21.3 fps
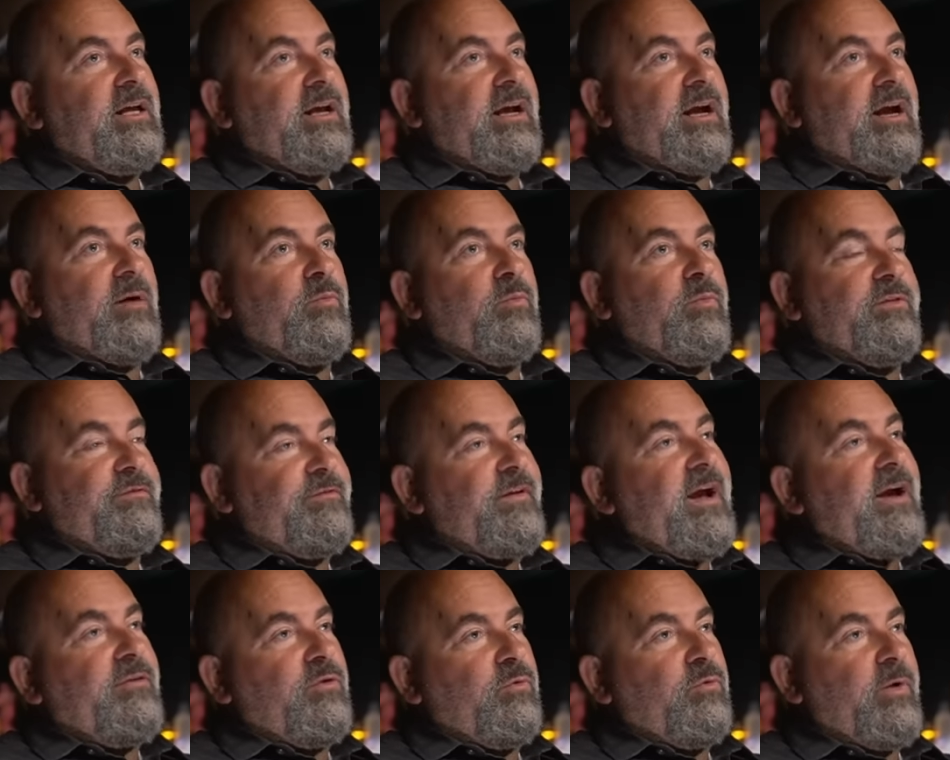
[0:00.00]
Um, we
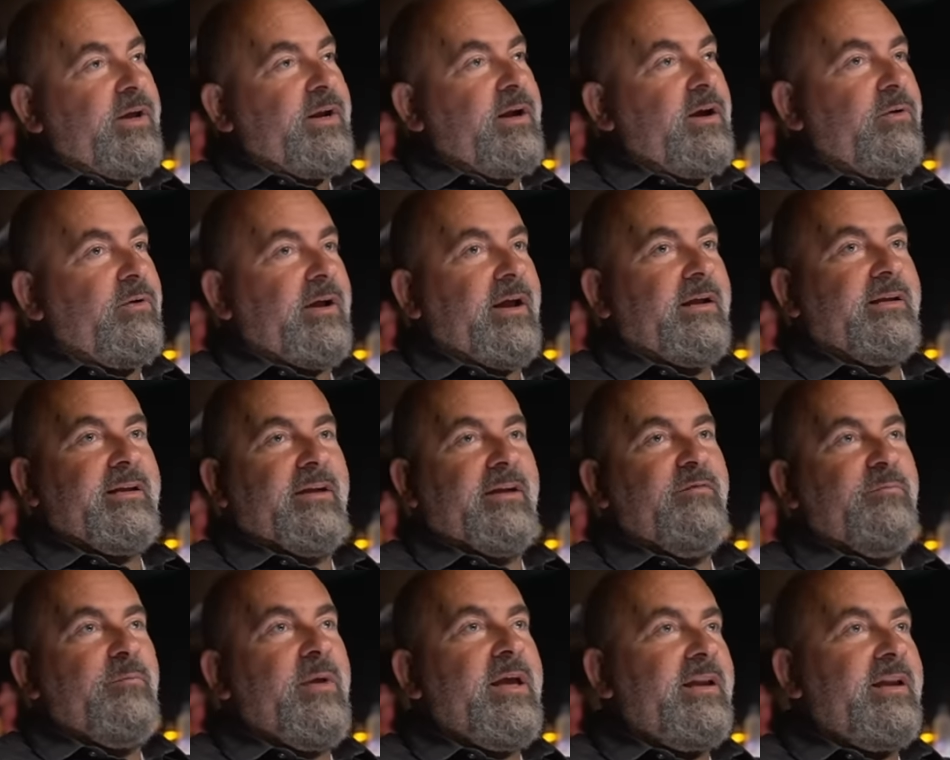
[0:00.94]
found the widow, and I kind
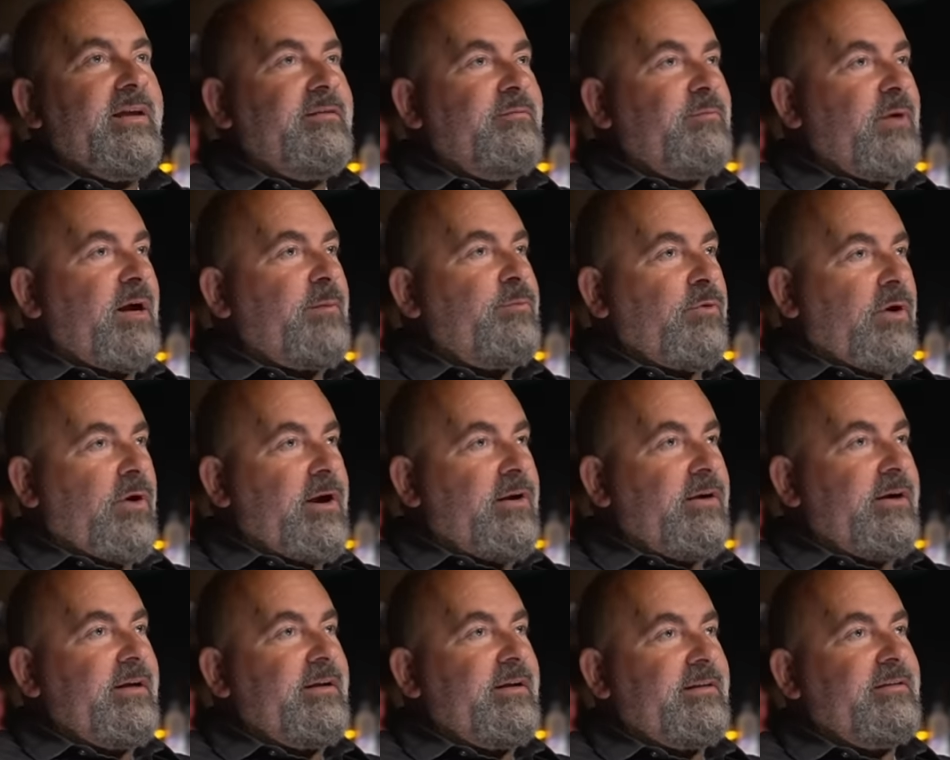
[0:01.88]
of made it my
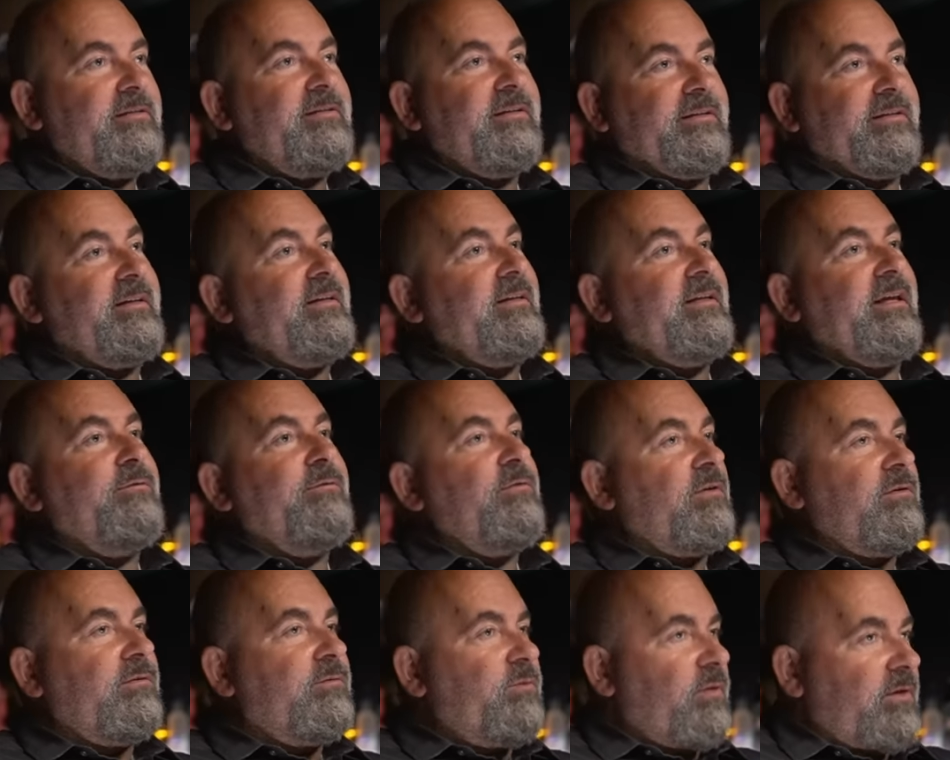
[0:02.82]
priority to, to give
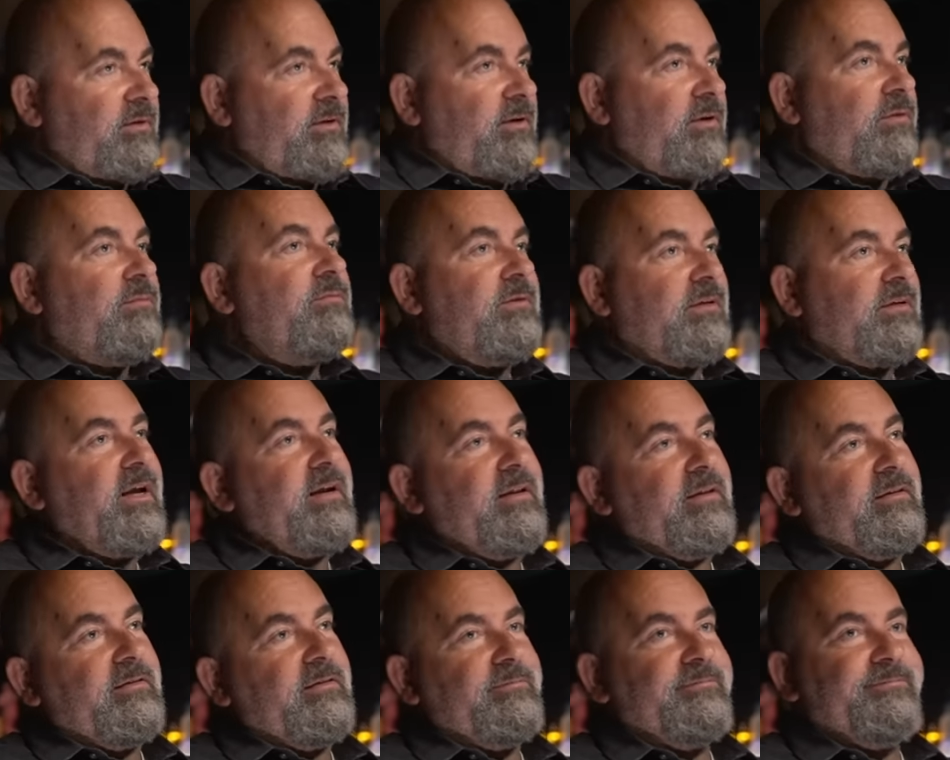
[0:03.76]
her what you know, kind of
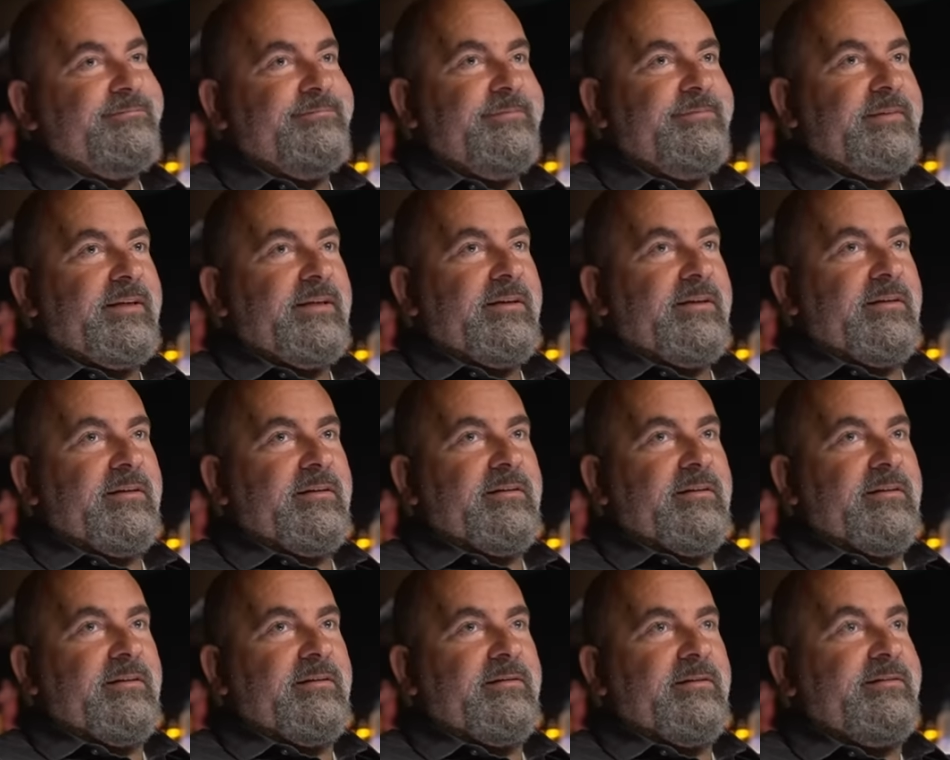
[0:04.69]
the
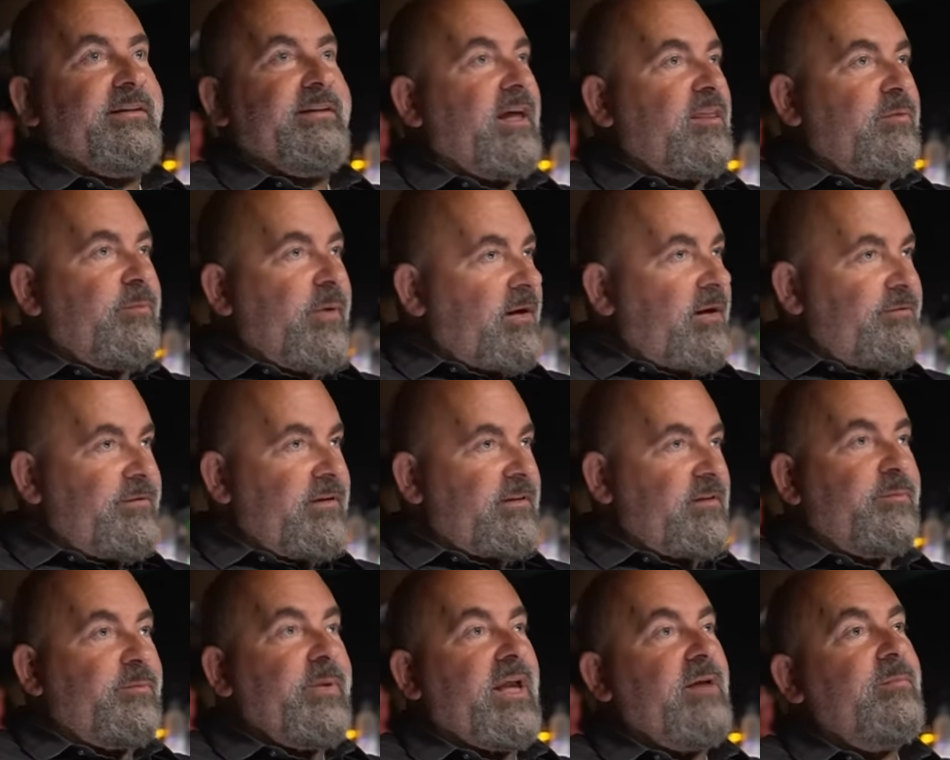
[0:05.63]
the, the death benefit,
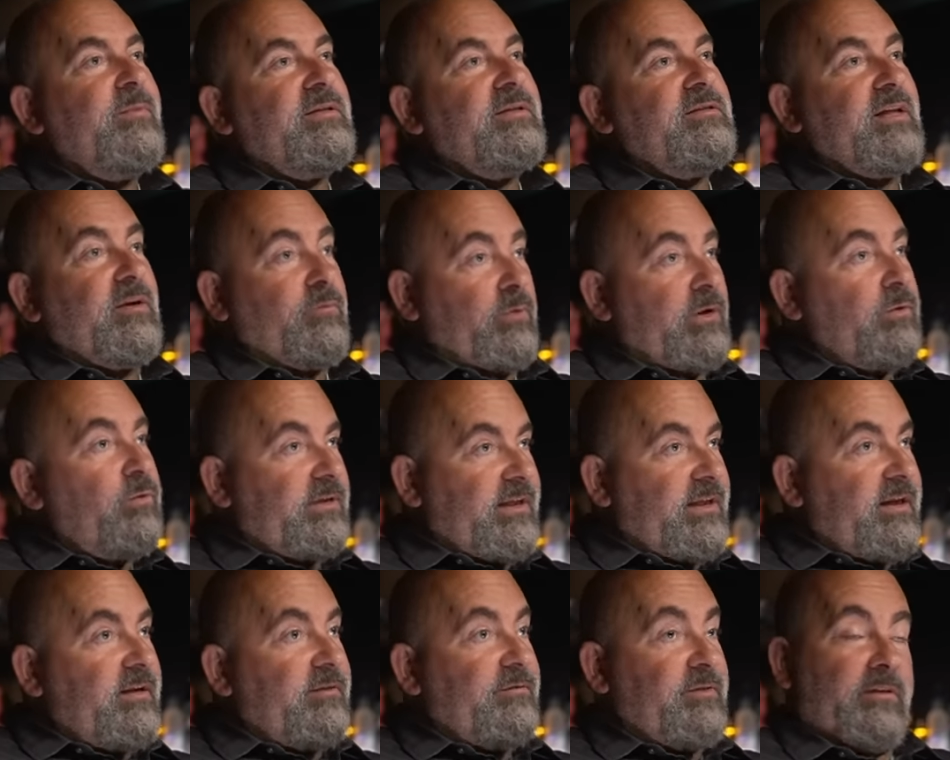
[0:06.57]
the payments that we will
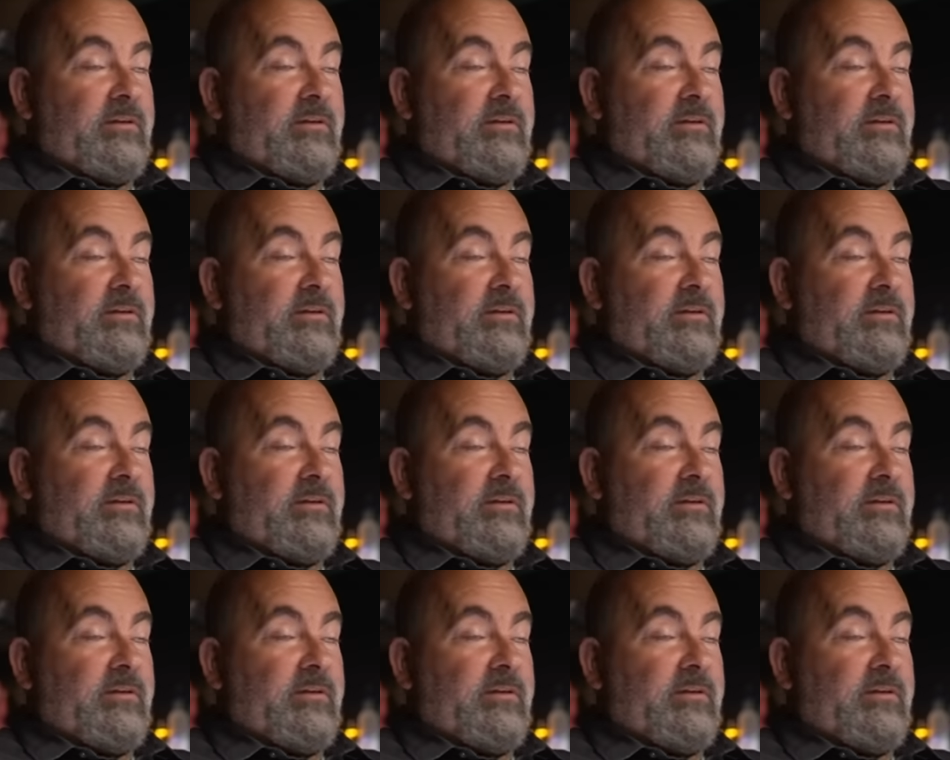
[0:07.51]
give.